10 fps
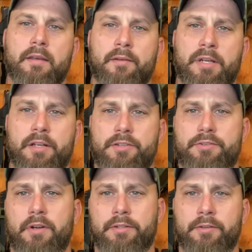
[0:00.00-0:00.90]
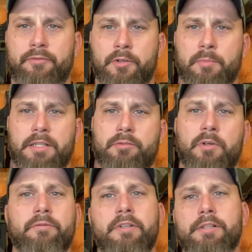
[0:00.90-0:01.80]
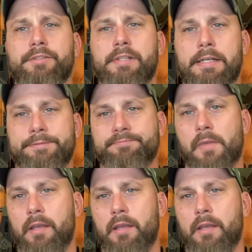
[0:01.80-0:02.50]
I've been an instructor for about 12 years now,